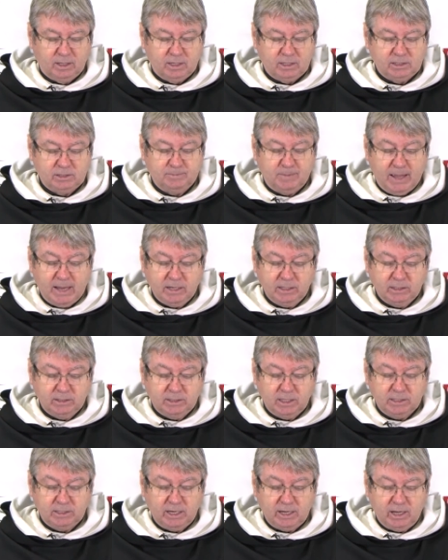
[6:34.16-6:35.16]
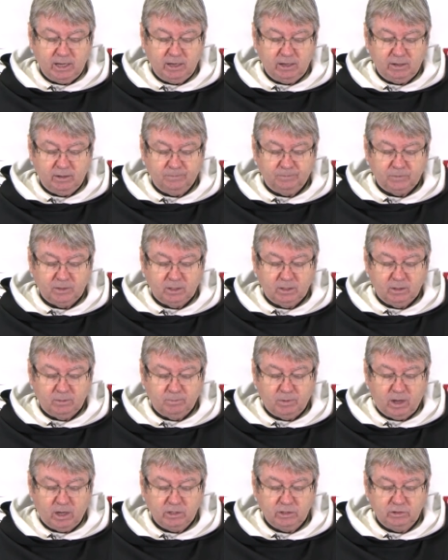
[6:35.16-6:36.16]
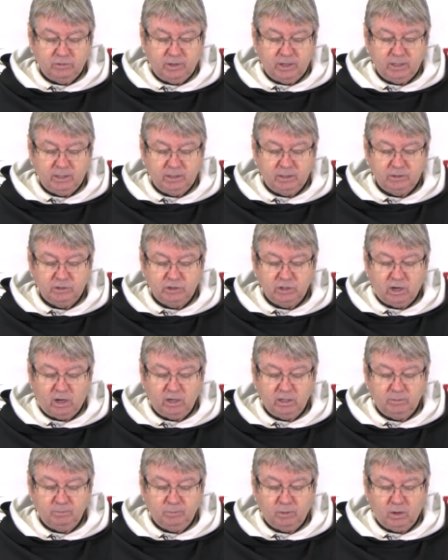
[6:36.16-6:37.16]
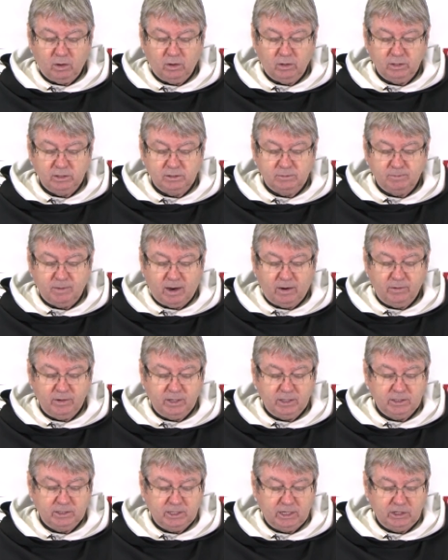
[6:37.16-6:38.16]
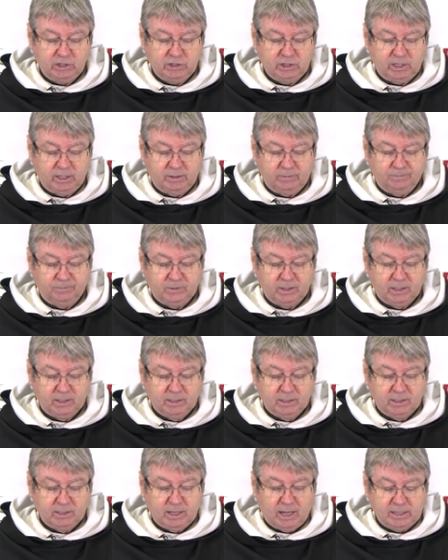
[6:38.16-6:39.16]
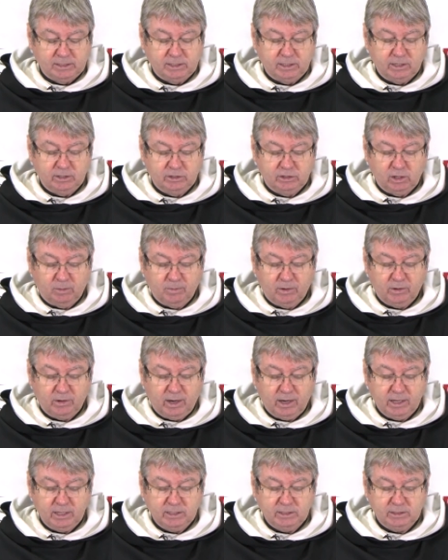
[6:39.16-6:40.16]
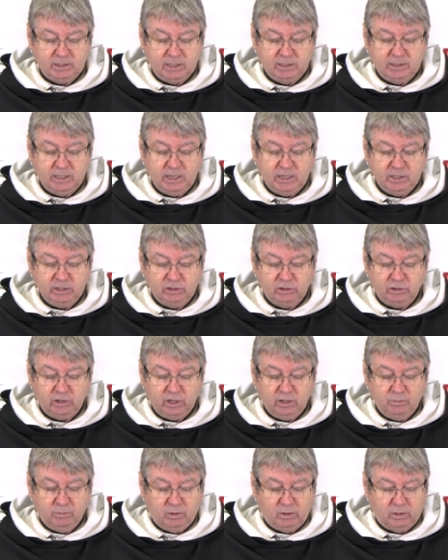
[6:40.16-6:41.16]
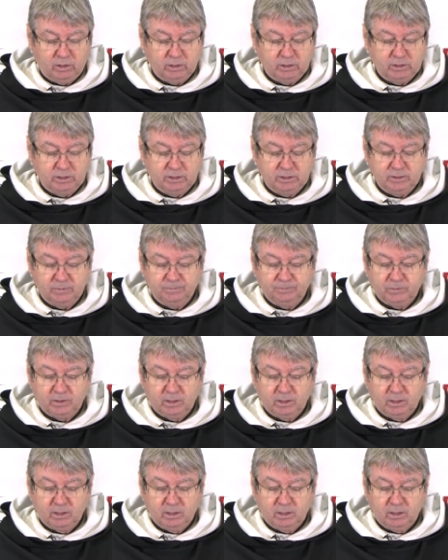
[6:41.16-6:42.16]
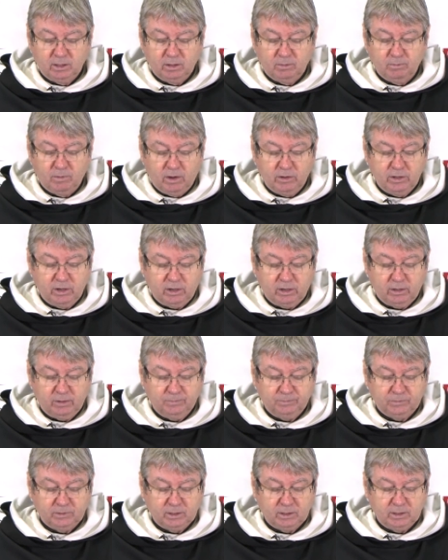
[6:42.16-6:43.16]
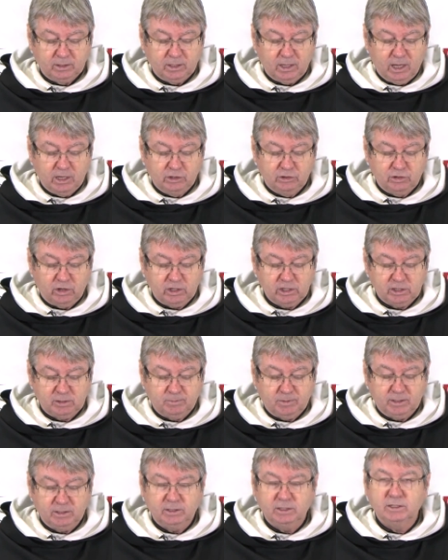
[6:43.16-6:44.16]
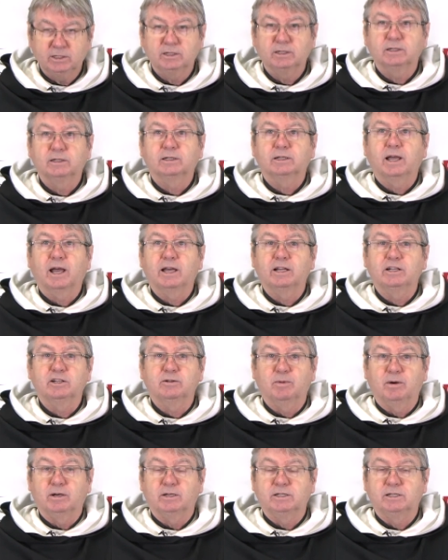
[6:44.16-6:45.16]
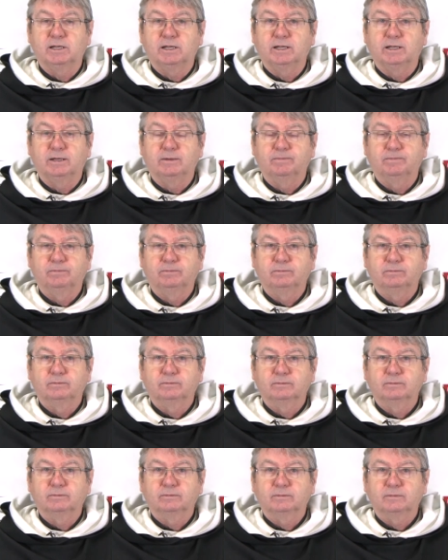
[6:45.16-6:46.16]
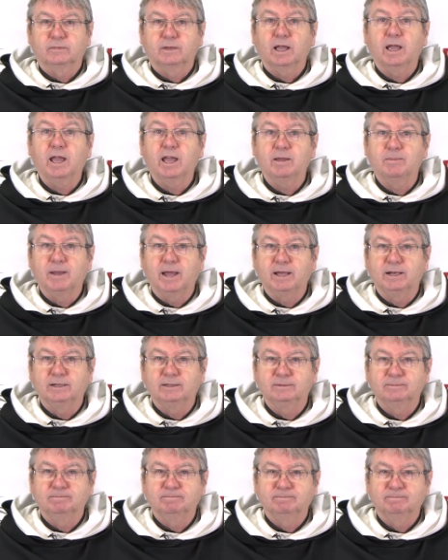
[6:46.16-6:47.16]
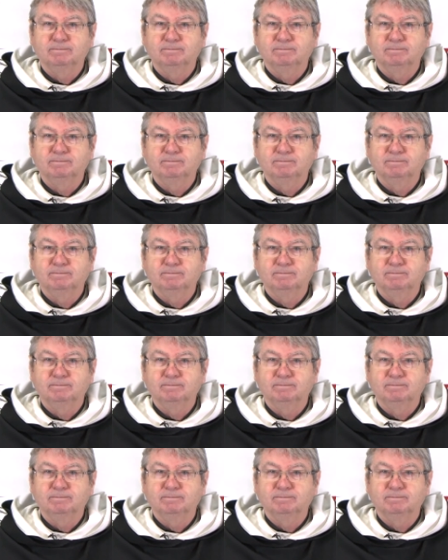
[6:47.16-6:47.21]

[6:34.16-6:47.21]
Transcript: Spend the day pondering John Paul's Marian teaching as it is summarized in these three words Mother, entrustment, and mercy. Amen.